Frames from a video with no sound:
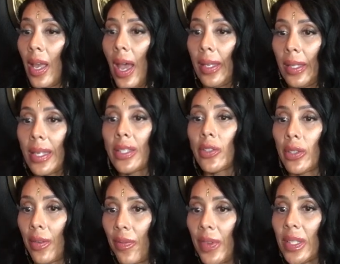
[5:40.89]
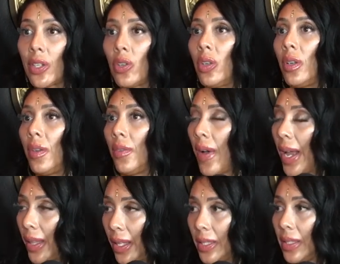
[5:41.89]
Unless there's a physical
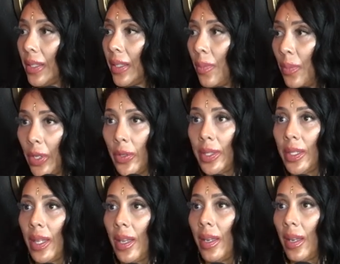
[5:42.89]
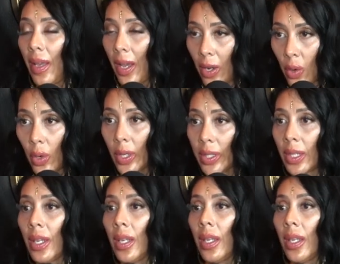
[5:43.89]
violence abuse, then of course